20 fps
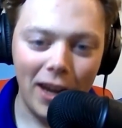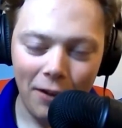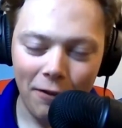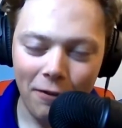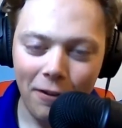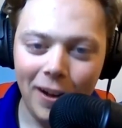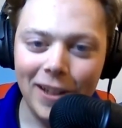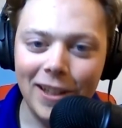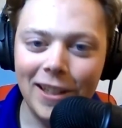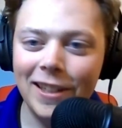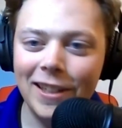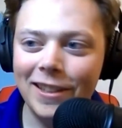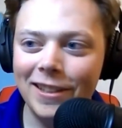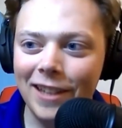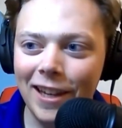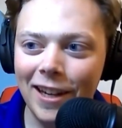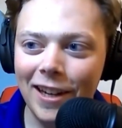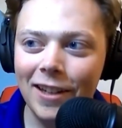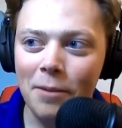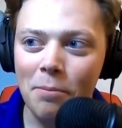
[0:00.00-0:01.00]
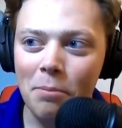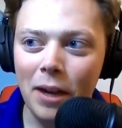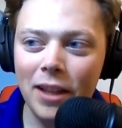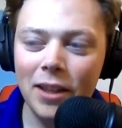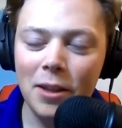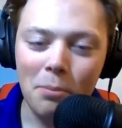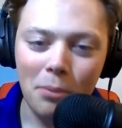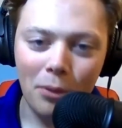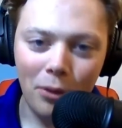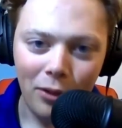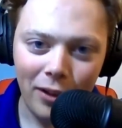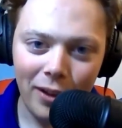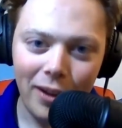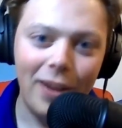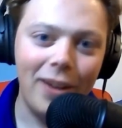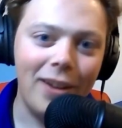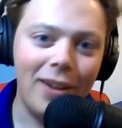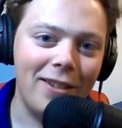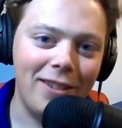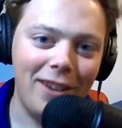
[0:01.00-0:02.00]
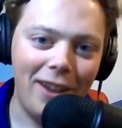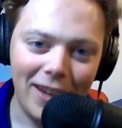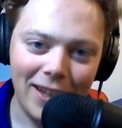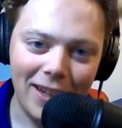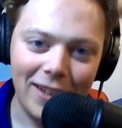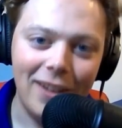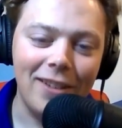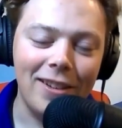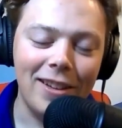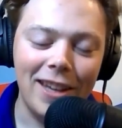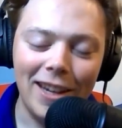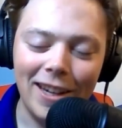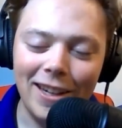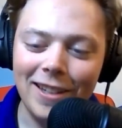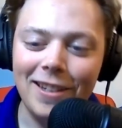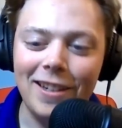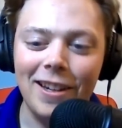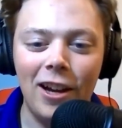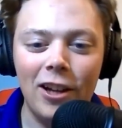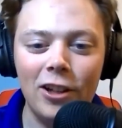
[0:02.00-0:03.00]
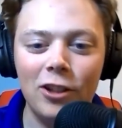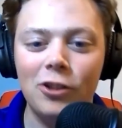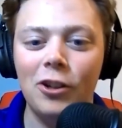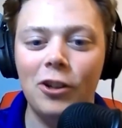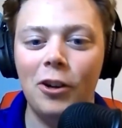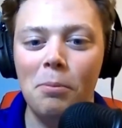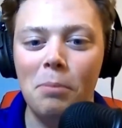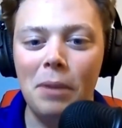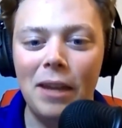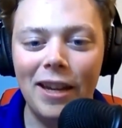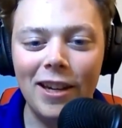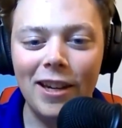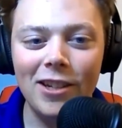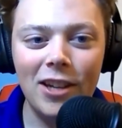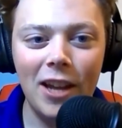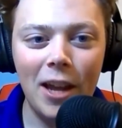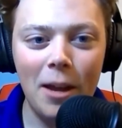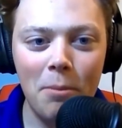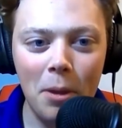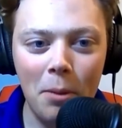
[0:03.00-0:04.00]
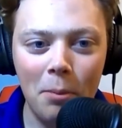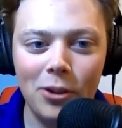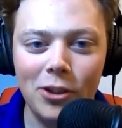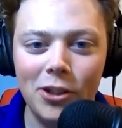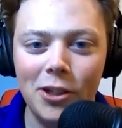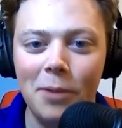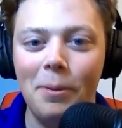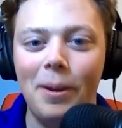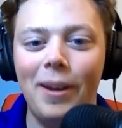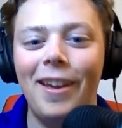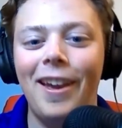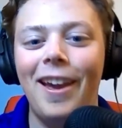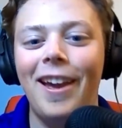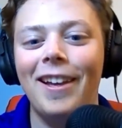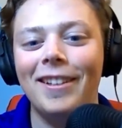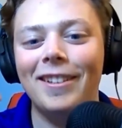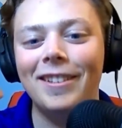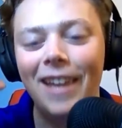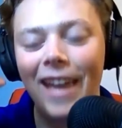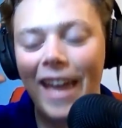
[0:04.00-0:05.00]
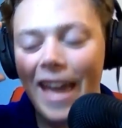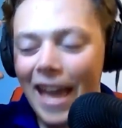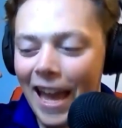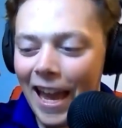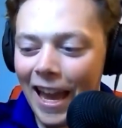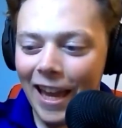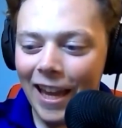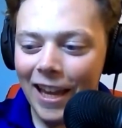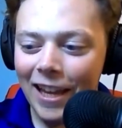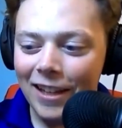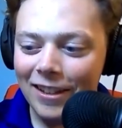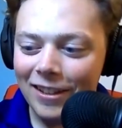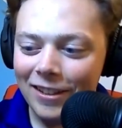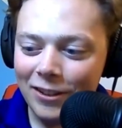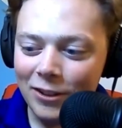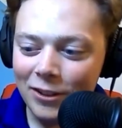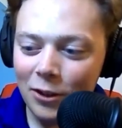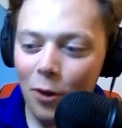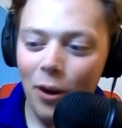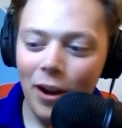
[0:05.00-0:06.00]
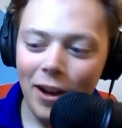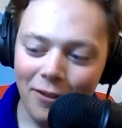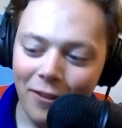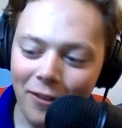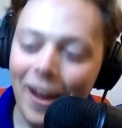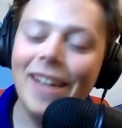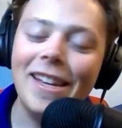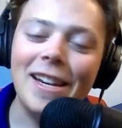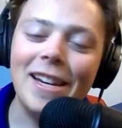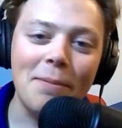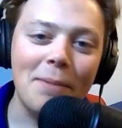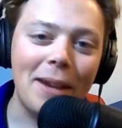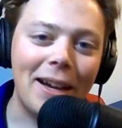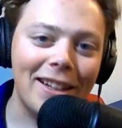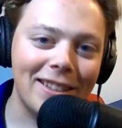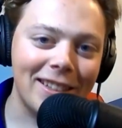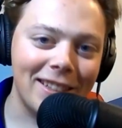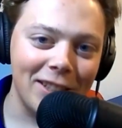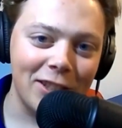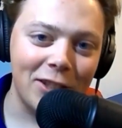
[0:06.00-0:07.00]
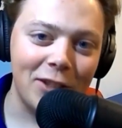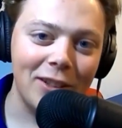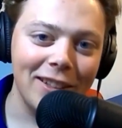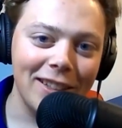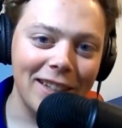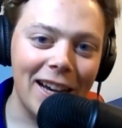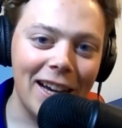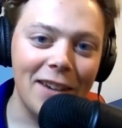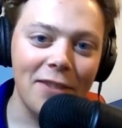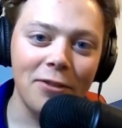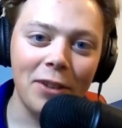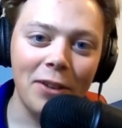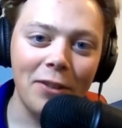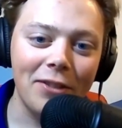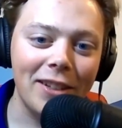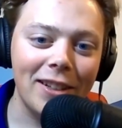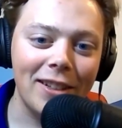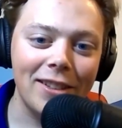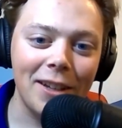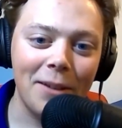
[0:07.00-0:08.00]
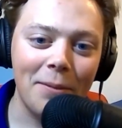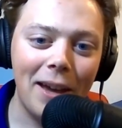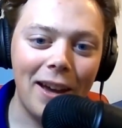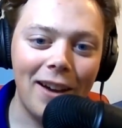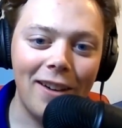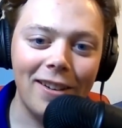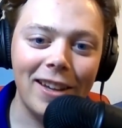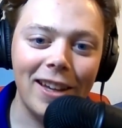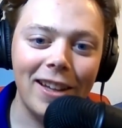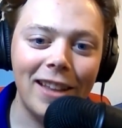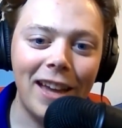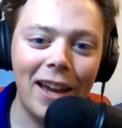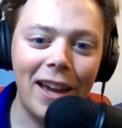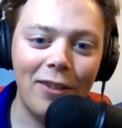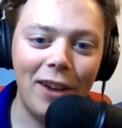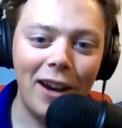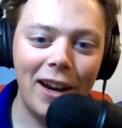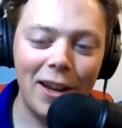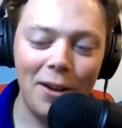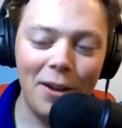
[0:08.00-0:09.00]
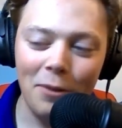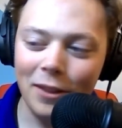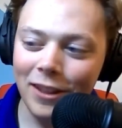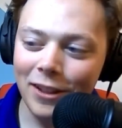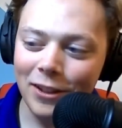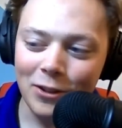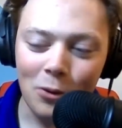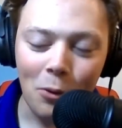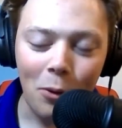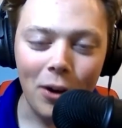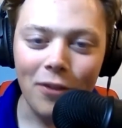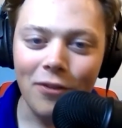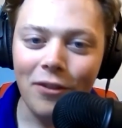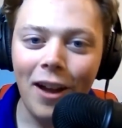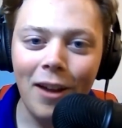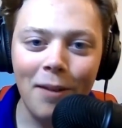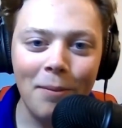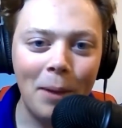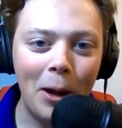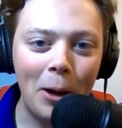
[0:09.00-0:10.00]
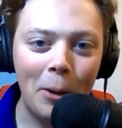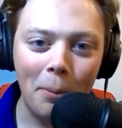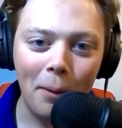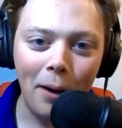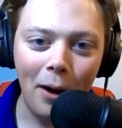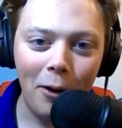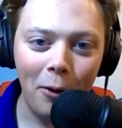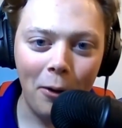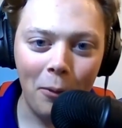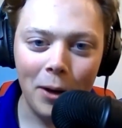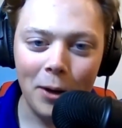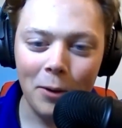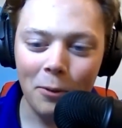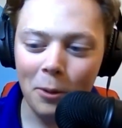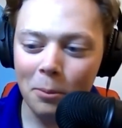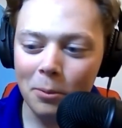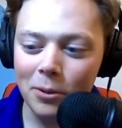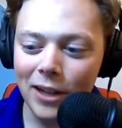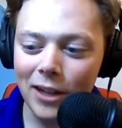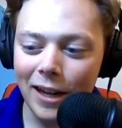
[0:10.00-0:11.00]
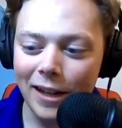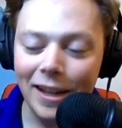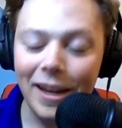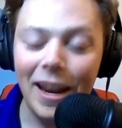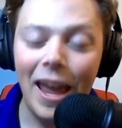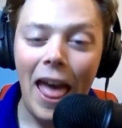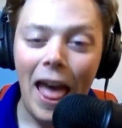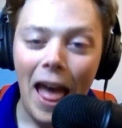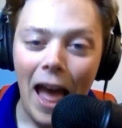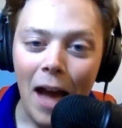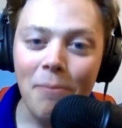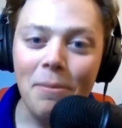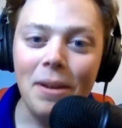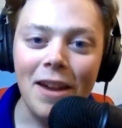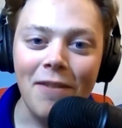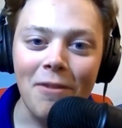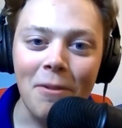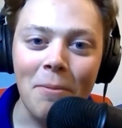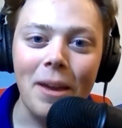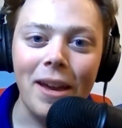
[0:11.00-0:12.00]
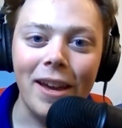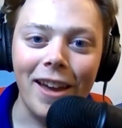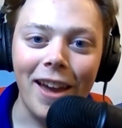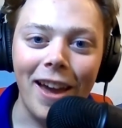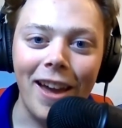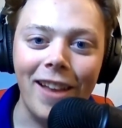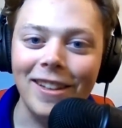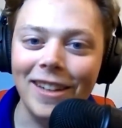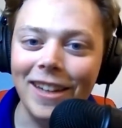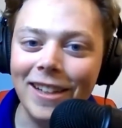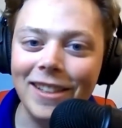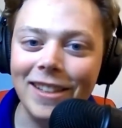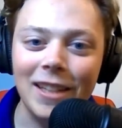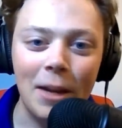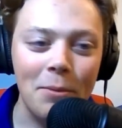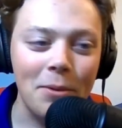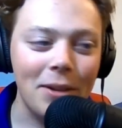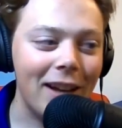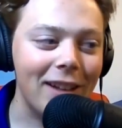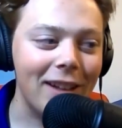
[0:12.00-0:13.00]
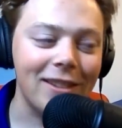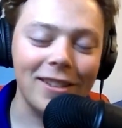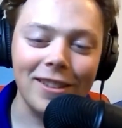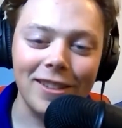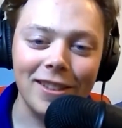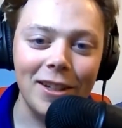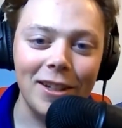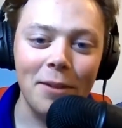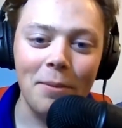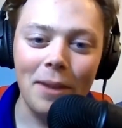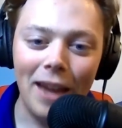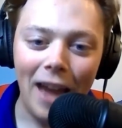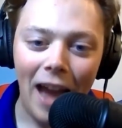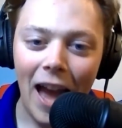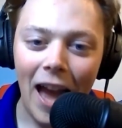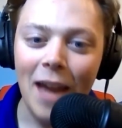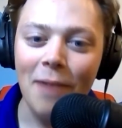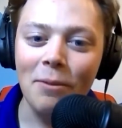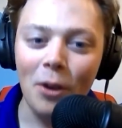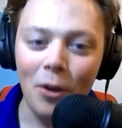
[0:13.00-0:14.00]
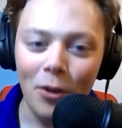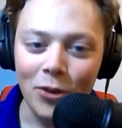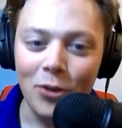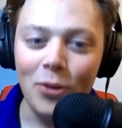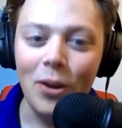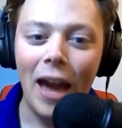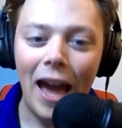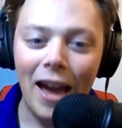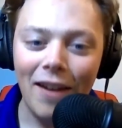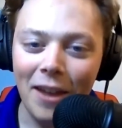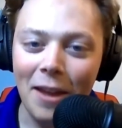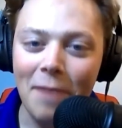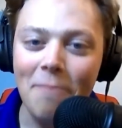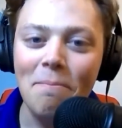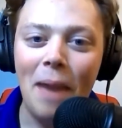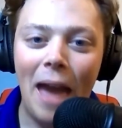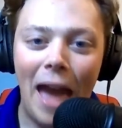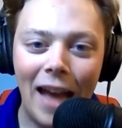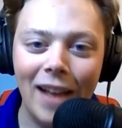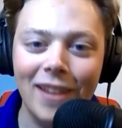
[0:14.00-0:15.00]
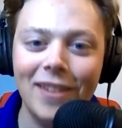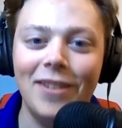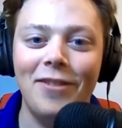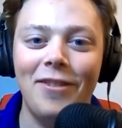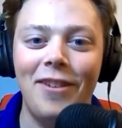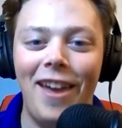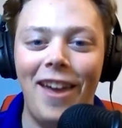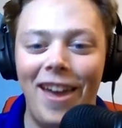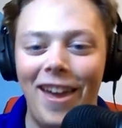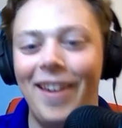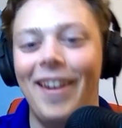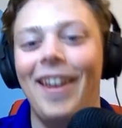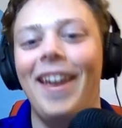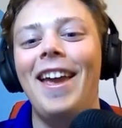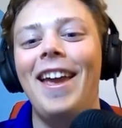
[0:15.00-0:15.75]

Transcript: I finally decided to bite the bullet, and I'll get a gosh darn PDGA membership, I guess. And so if I come out there and shoot a 950 somehow and get that rating with this 25-mile-per-hour wind we're projected, I'm going to have a big head. The next time you guys listen to me, I am going to have a massive head.